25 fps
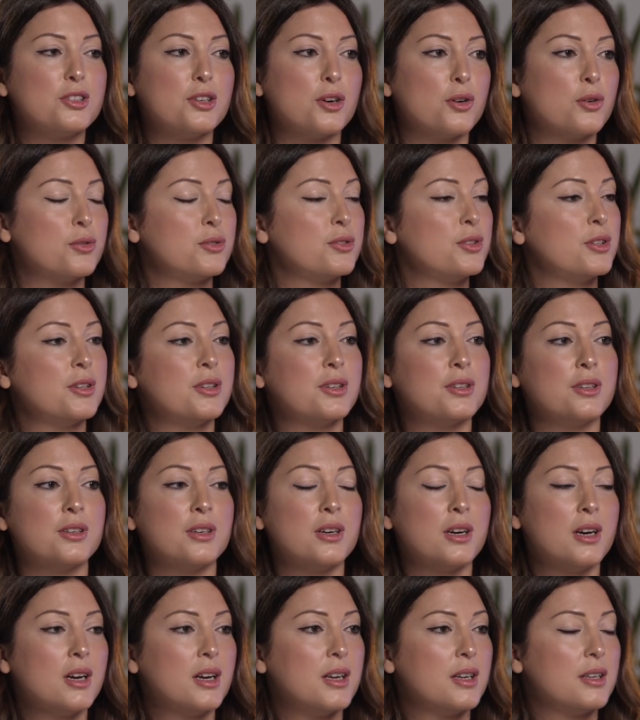
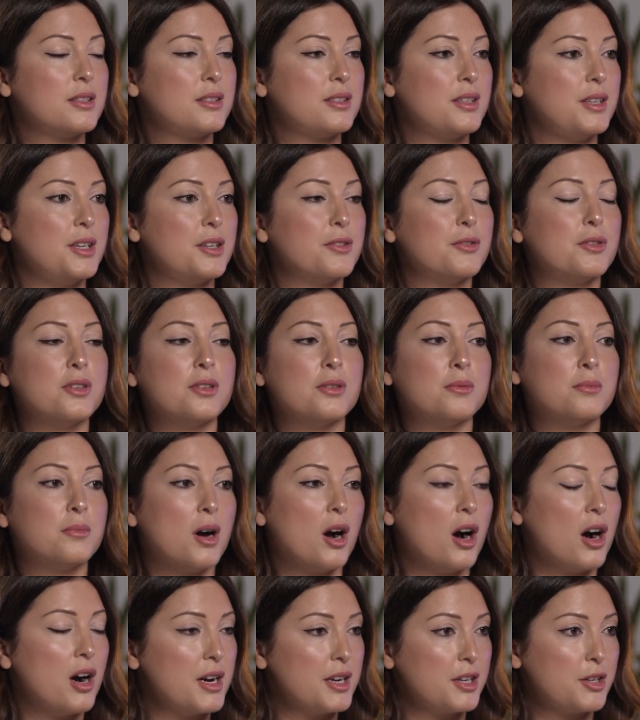toner,
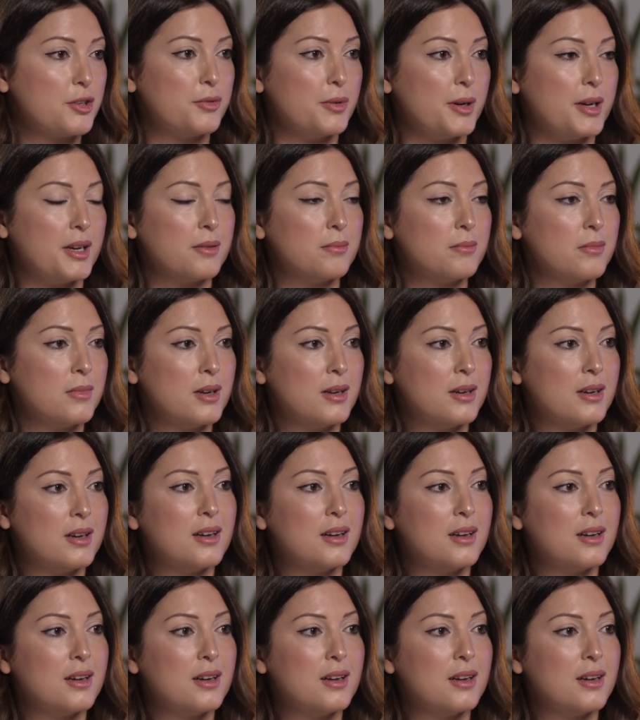serum, eye cream.